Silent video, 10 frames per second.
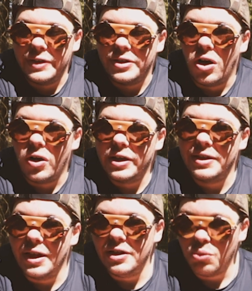and darker,
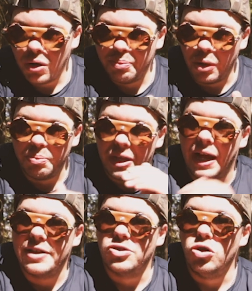then you want to bump the
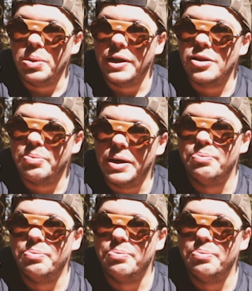ISO up a little bit,